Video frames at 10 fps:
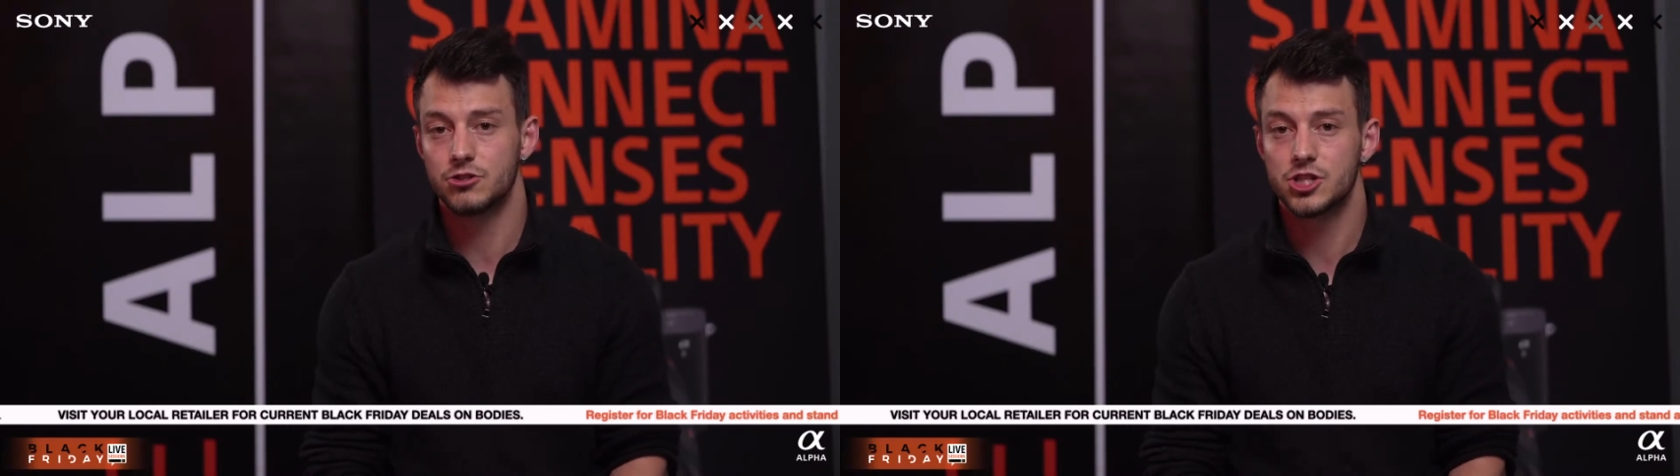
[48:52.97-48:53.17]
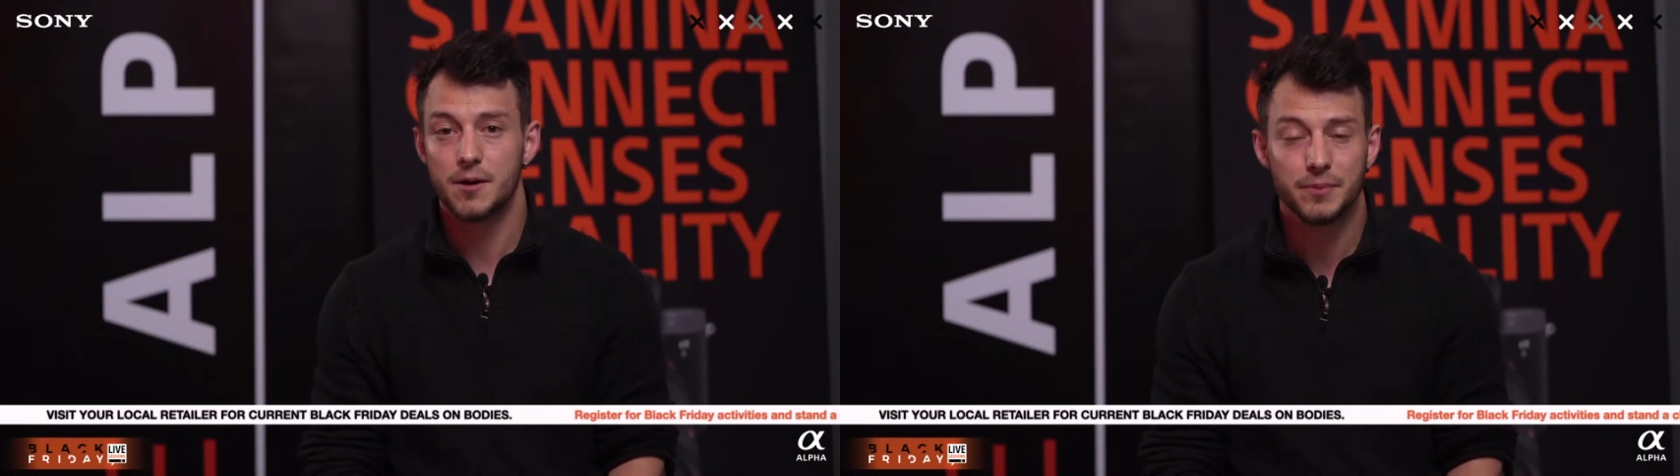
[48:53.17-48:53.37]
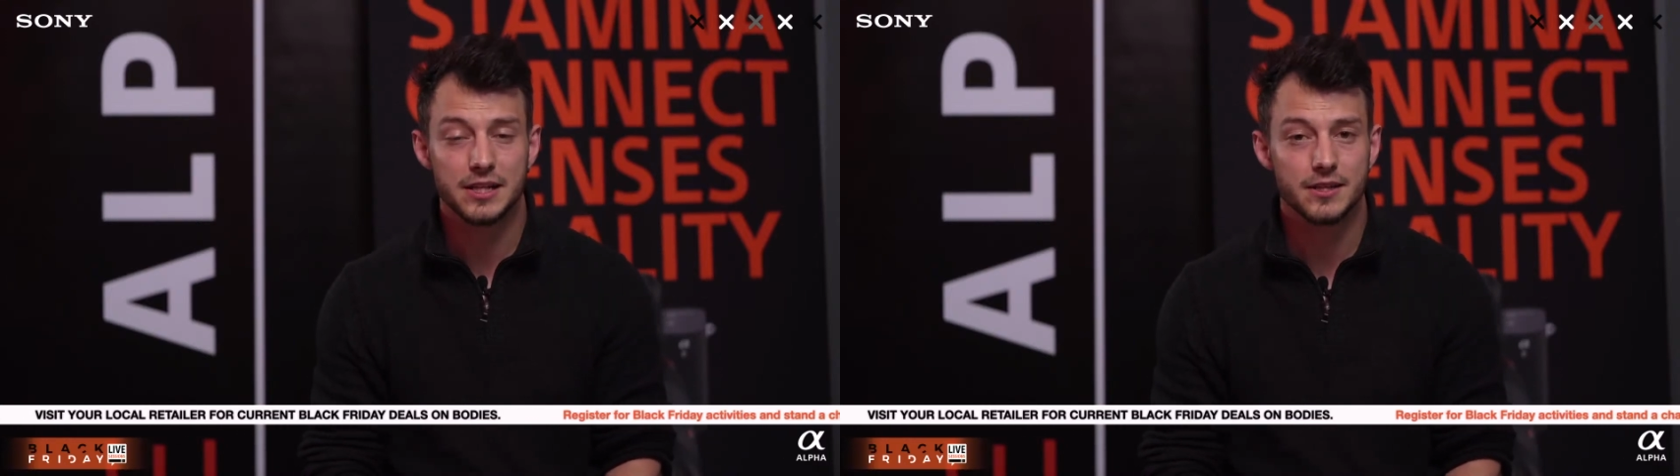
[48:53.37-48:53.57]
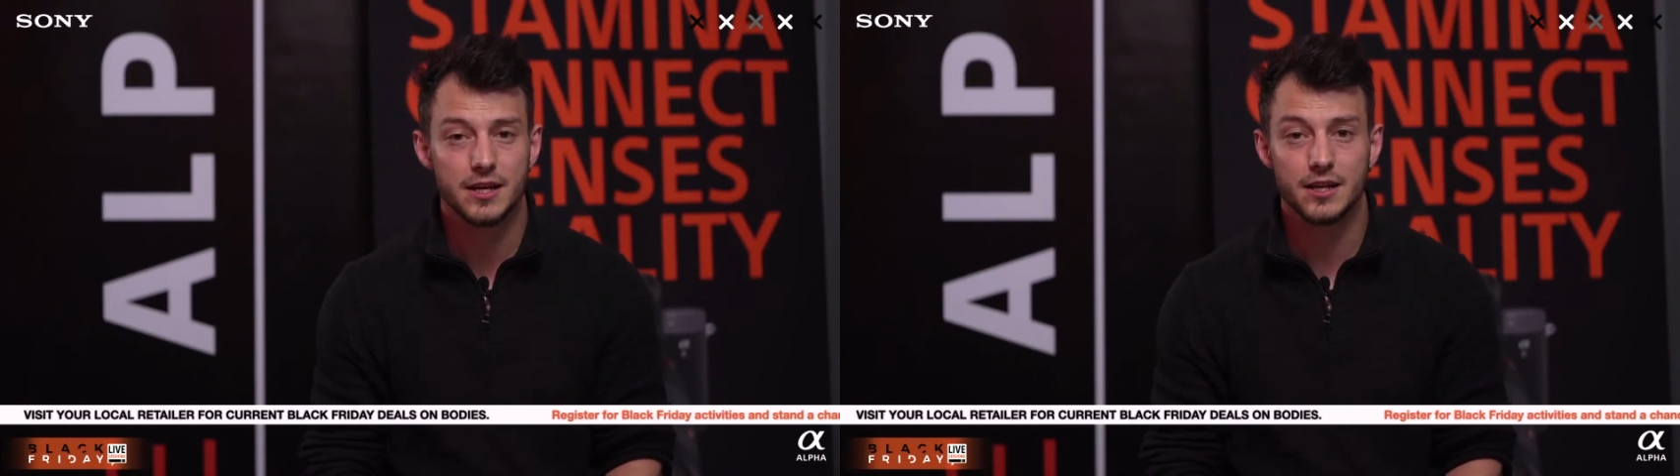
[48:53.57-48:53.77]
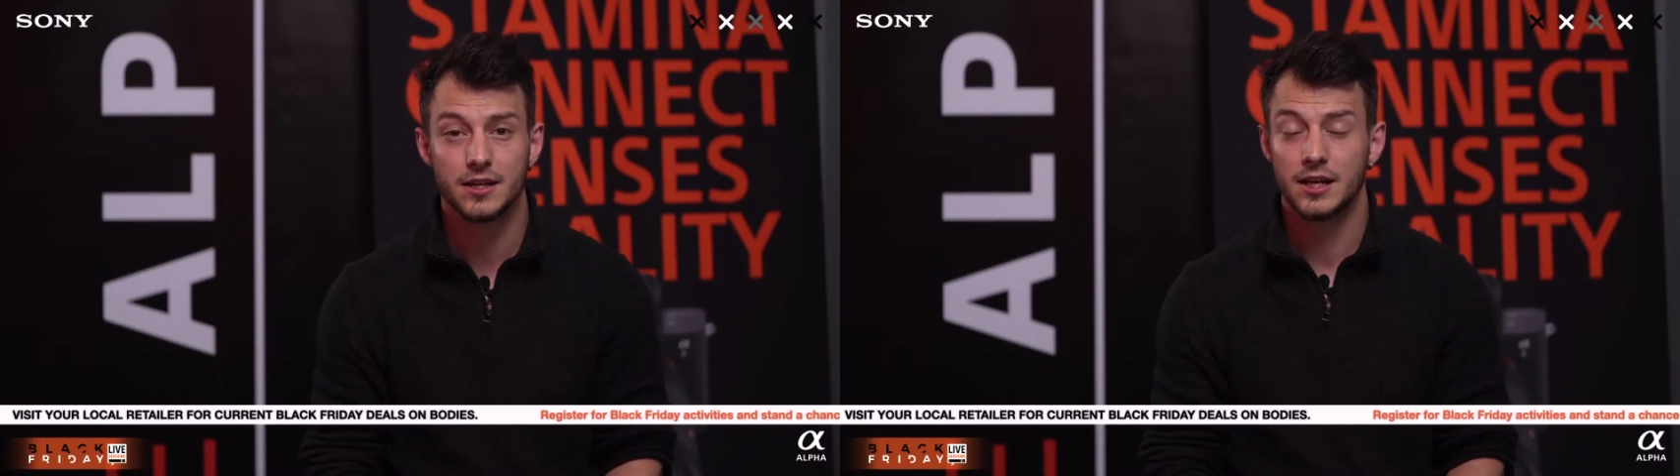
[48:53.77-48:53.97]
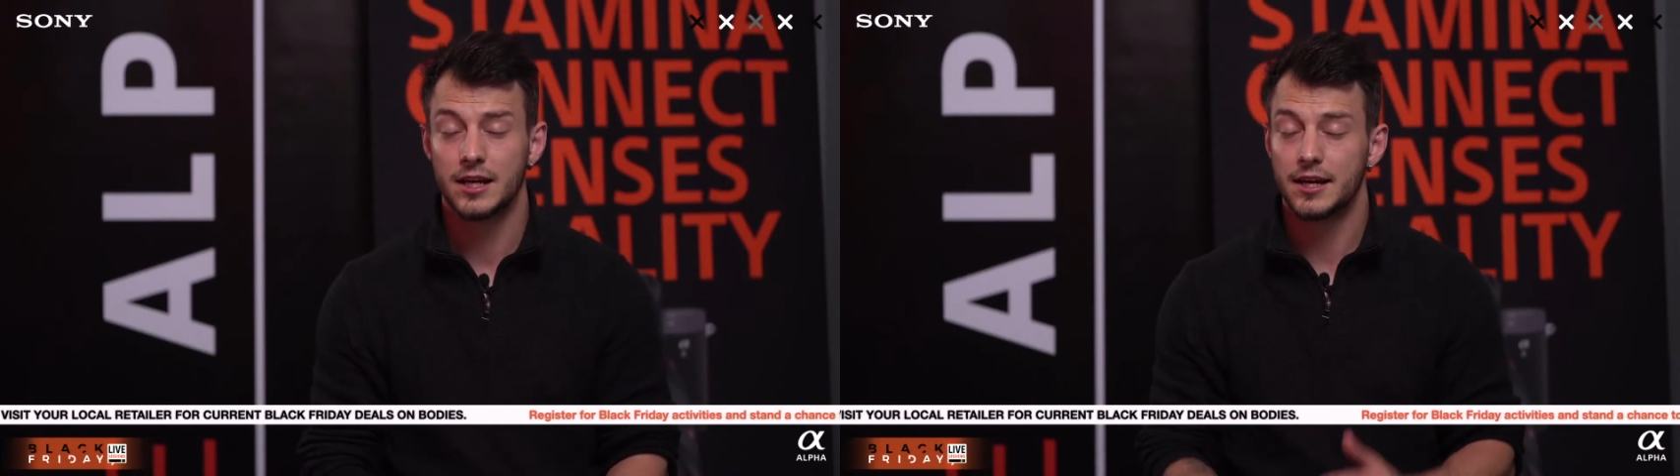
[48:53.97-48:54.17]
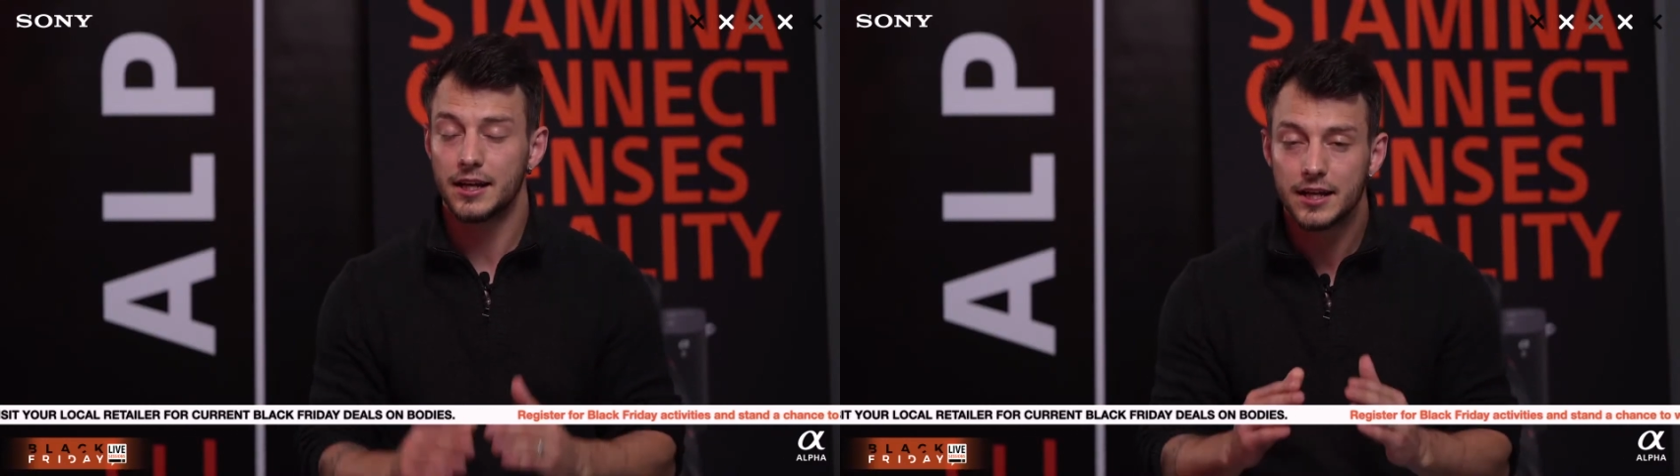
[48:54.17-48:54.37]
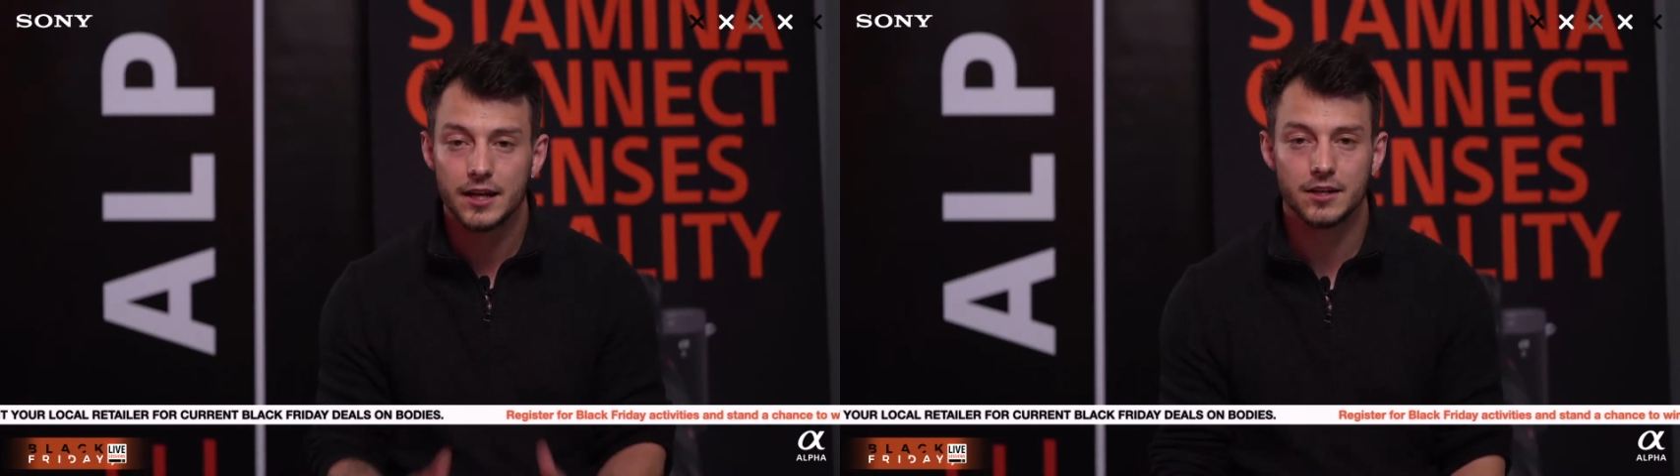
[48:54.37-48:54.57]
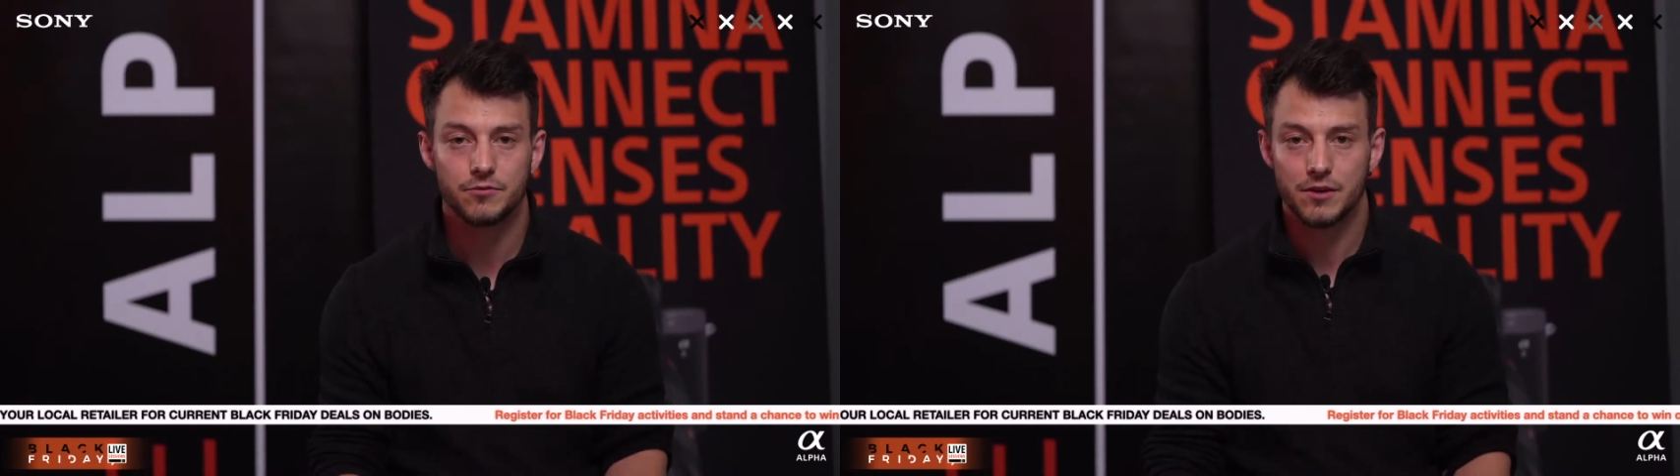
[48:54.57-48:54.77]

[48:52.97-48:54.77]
So jump in there.